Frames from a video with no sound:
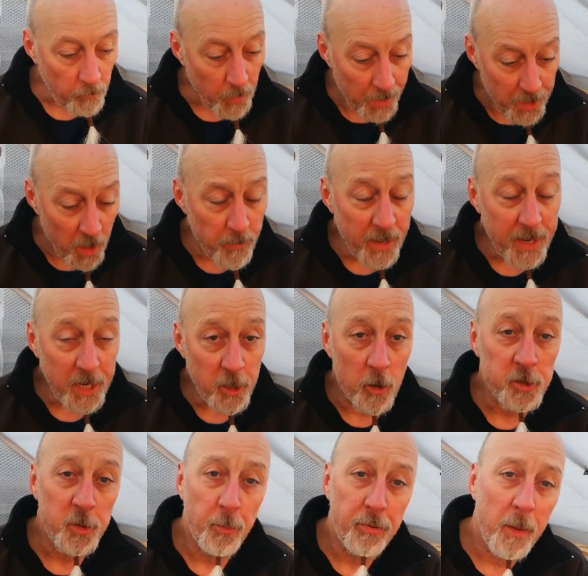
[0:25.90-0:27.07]
and I'm making
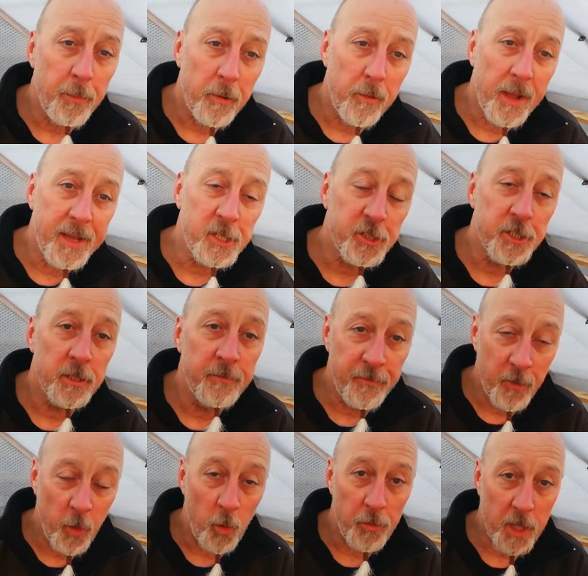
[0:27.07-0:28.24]
lots of preparation
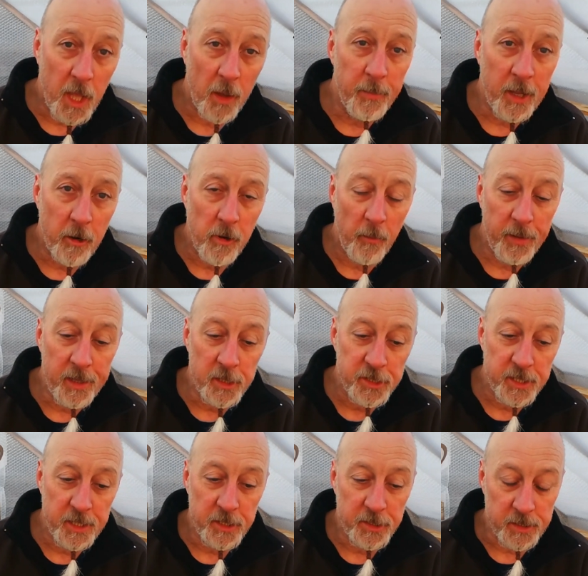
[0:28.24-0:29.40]
for the coming growing
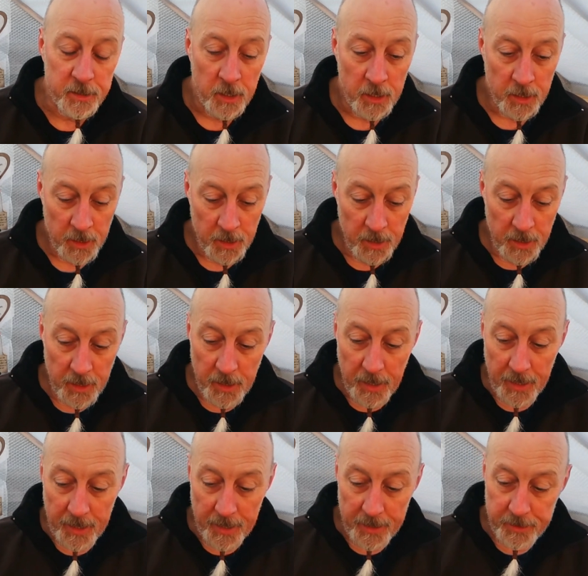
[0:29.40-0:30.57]
season.
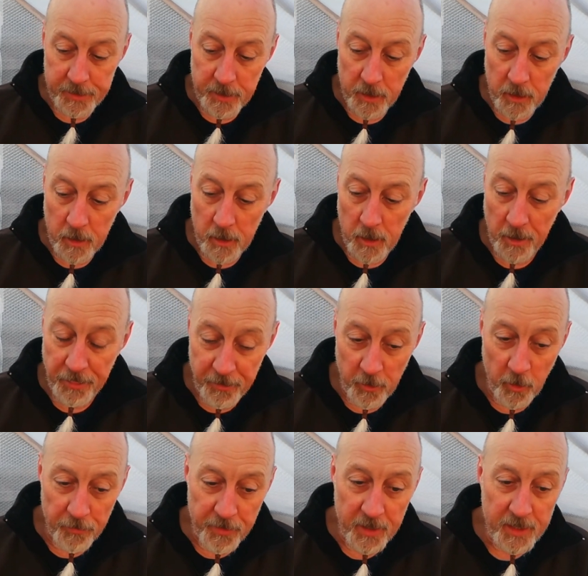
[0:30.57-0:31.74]
And I
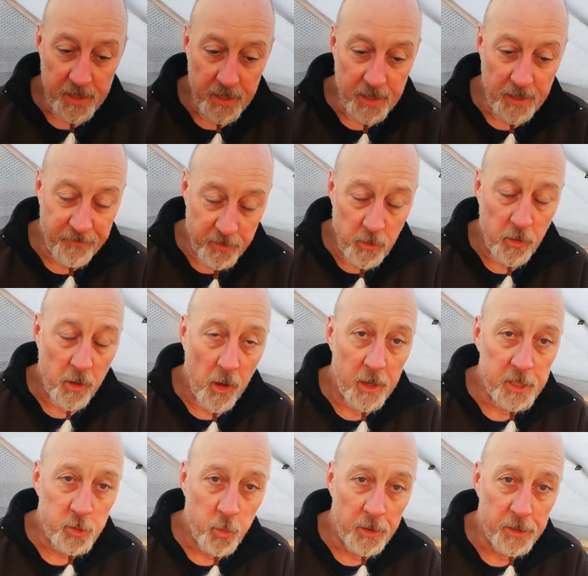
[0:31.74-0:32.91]
thought that if you
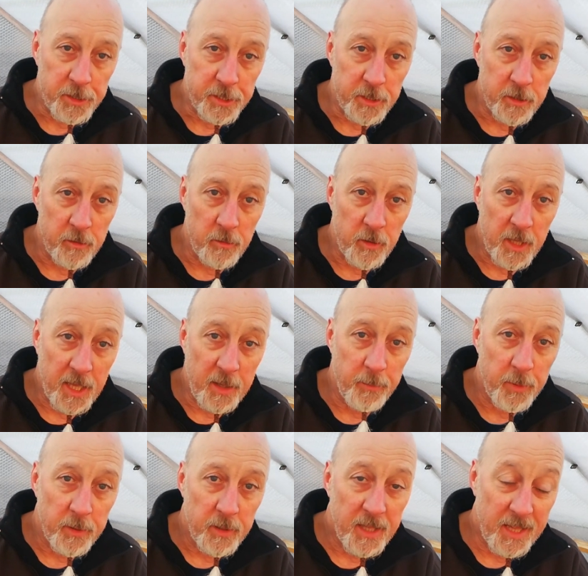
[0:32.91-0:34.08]
guys wanted to keep
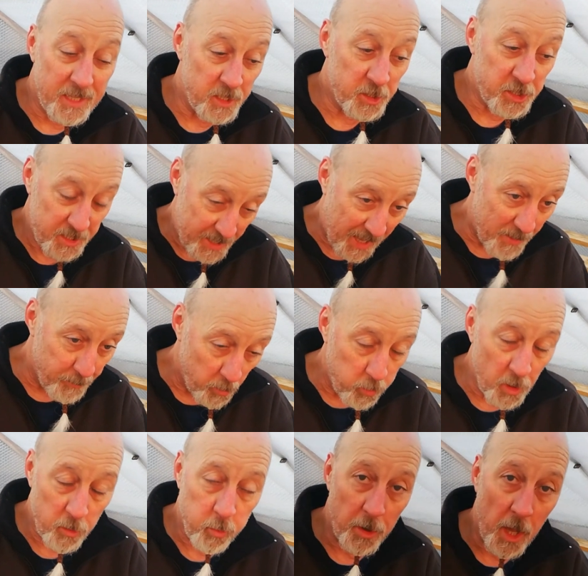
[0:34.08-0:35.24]
in step
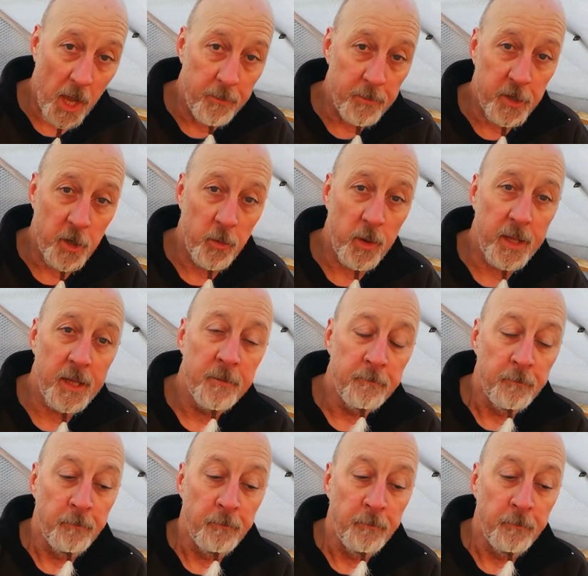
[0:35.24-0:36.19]
with what I'm doing,